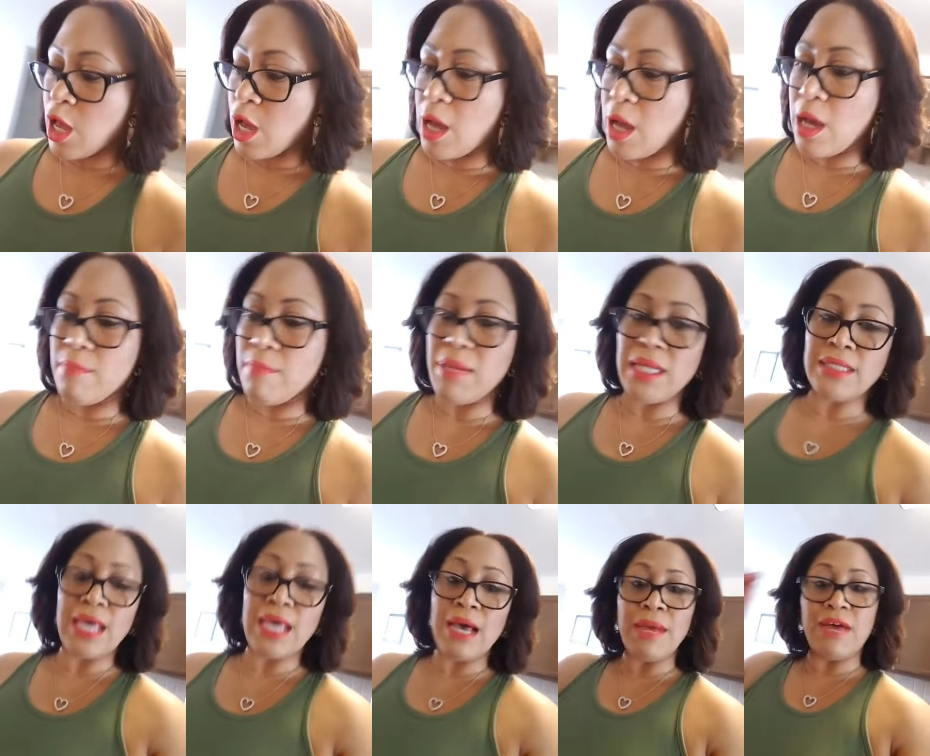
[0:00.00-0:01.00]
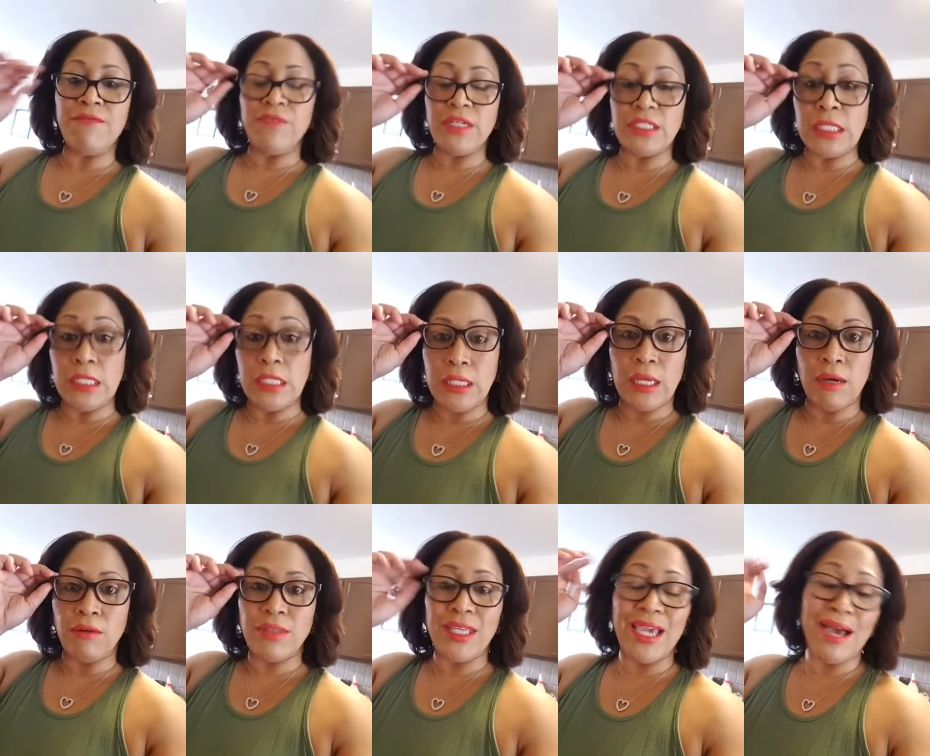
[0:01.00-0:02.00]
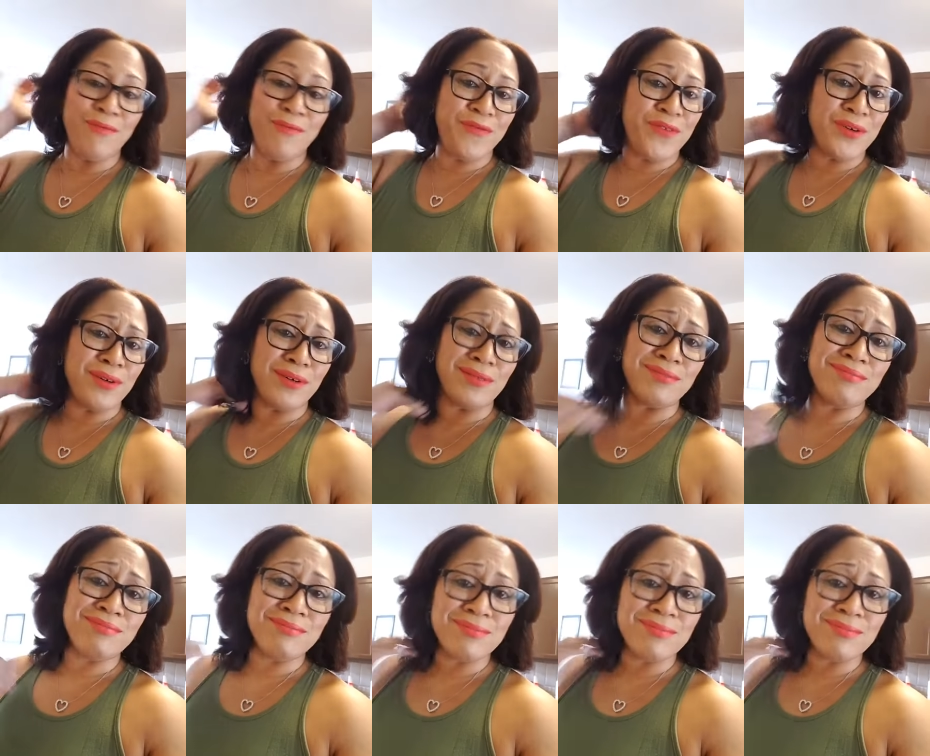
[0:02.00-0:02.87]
Um, by the time I finish eating healthy, I'm full.